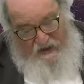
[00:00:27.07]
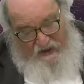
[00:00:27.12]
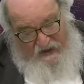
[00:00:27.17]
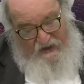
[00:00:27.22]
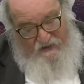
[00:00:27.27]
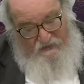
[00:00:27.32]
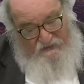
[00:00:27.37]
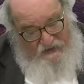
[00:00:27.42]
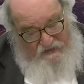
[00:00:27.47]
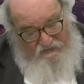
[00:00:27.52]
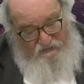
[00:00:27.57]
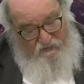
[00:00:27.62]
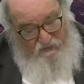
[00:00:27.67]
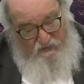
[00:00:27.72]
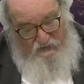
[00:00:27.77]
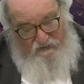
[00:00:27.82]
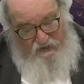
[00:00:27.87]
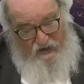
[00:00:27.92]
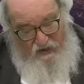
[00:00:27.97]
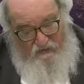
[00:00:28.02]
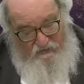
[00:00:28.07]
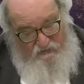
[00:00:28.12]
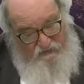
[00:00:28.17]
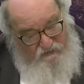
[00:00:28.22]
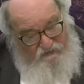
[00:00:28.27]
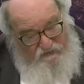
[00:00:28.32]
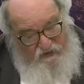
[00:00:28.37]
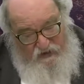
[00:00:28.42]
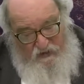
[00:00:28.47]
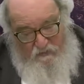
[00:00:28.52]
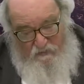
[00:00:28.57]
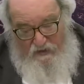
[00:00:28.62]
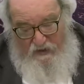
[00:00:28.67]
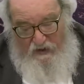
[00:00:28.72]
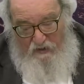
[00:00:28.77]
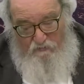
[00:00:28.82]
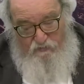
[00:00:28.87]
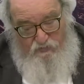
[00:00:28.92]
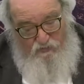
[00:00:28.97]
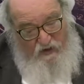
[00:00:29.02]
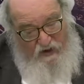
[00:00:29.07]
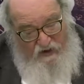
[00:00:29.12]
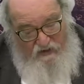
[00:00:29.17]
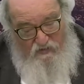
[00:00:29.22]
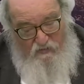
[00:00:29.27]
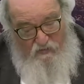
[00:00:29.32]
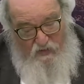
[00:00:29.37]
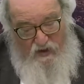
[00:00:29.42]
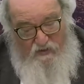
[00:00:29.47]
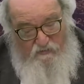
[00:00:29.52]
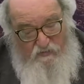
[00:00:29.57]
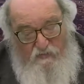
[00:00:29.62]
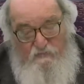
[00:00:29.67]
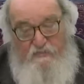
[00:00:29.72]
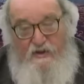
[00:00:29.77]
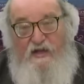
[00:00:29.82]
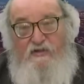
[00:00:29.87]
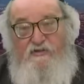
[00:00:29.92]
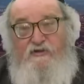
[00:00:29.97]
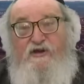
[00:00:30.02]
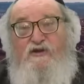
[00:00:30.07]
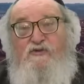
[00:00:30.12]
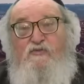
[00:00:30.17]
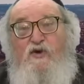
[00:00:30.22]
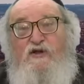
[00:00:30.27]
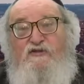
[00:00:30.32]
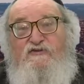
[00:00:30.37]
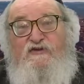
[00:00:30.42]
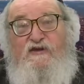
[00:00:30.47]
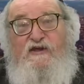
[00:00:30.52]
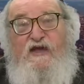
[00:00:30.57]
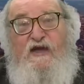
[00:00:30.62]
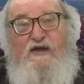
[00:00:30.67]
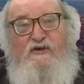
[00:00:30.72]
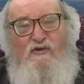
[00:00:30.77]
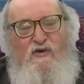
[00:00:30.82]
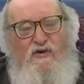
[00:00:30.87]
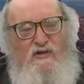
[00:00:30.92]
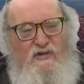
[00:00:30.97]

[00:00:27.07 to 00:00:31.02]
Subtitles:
And as a result, there's going to be a breakaway rebellion once again.